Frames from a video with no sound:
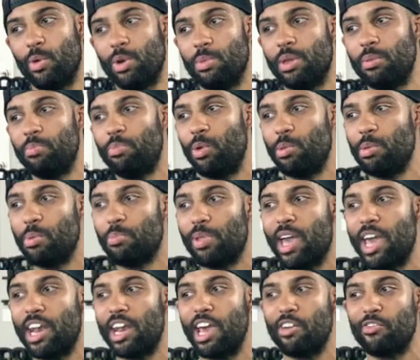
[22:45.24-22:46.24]
We've been
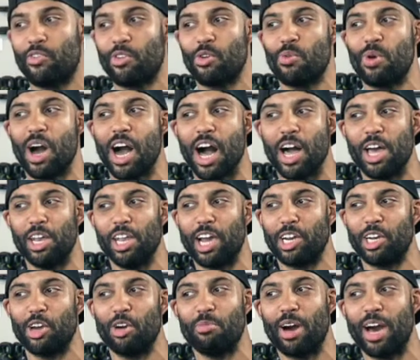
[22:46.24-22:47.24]
planning that for a while, and
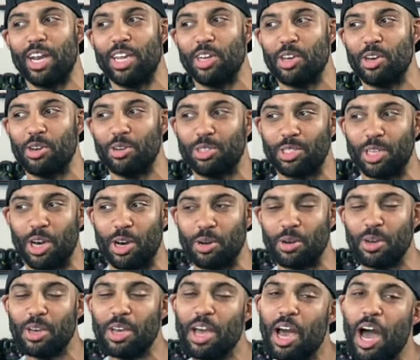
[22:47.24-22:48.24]
like nobody knew, so
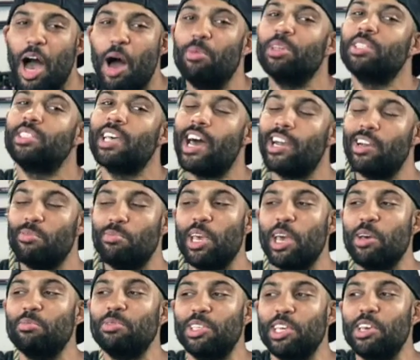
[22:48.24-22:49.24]
I'm excited to be
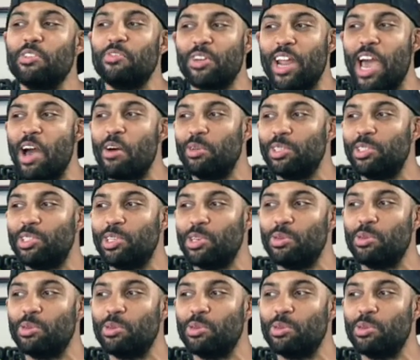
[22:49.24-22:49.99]
emceeing for that one too.